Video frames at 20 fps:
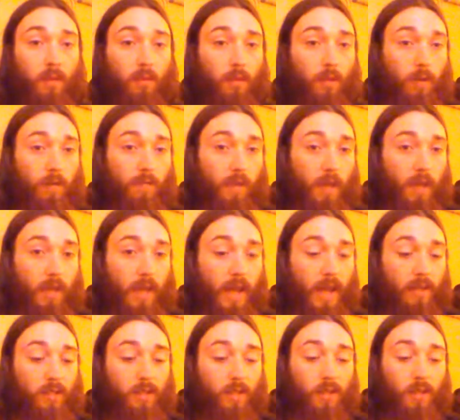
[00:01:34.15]
They're
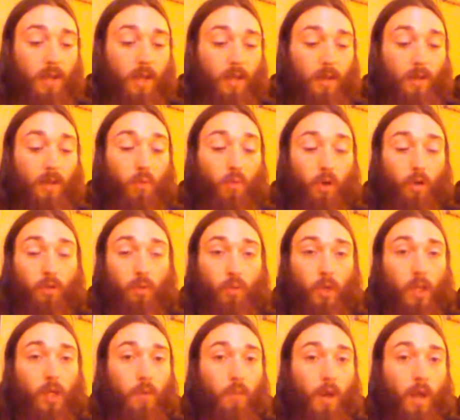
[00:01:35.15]
fantastic, and it worked
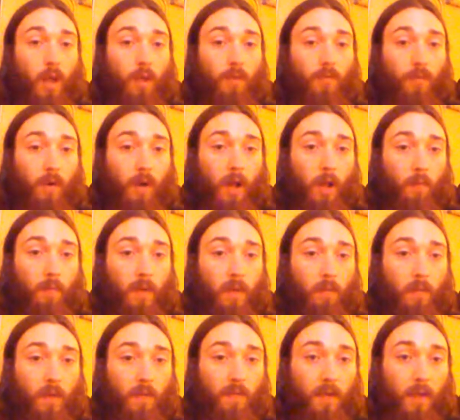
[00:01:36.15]
really well for
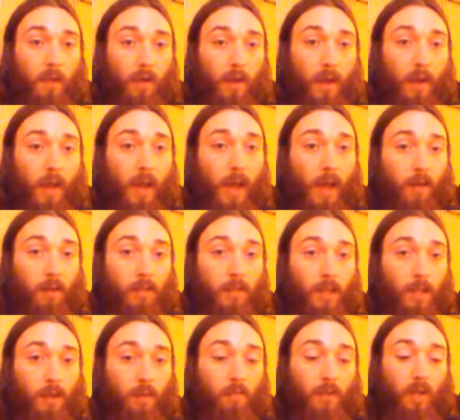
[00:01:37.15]
helping me figure out how to
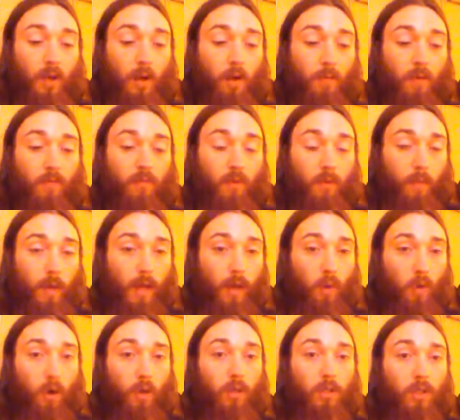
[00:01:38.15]
set up the armor for my
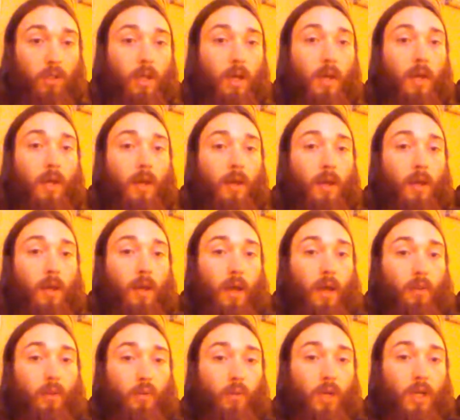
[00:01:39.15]
orcs.
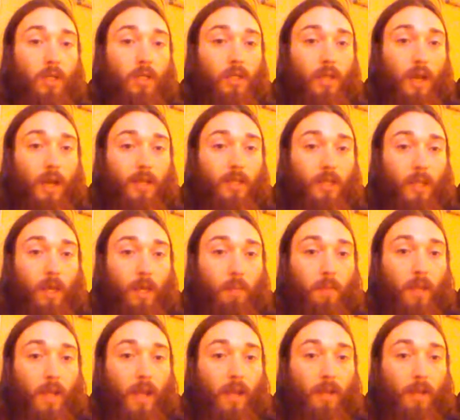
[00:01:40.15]
And the reason I set
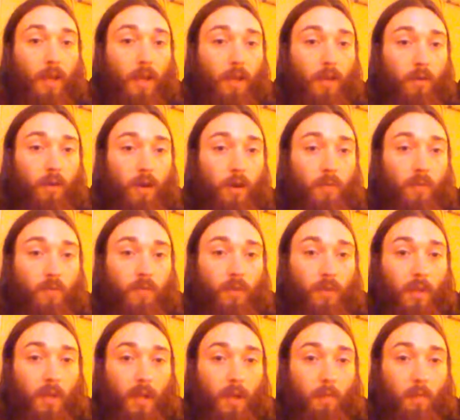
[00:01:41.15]
up gladiator armor
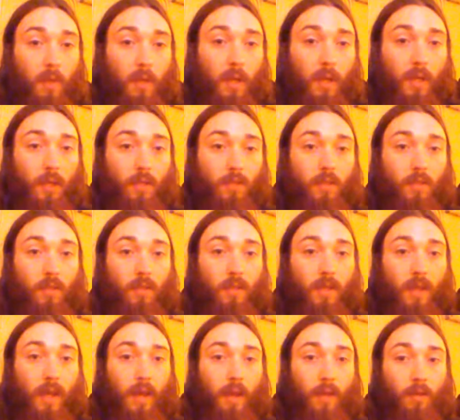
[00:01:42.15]
for them is
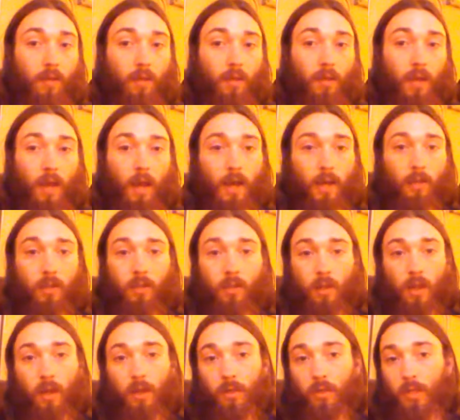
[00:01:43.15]
that I just
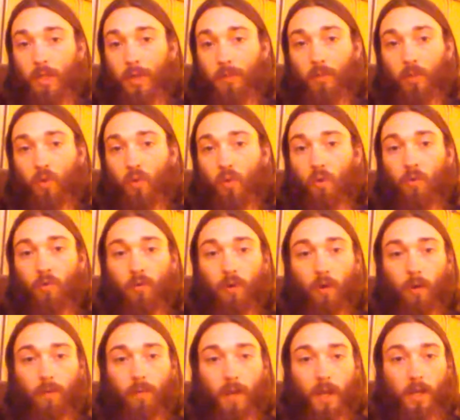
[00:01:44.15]
thought it seemed cool
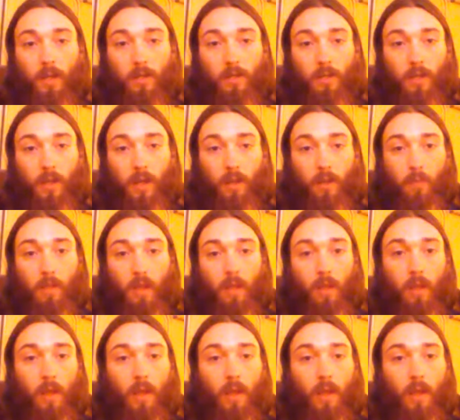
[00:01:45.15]
for a fantasy element.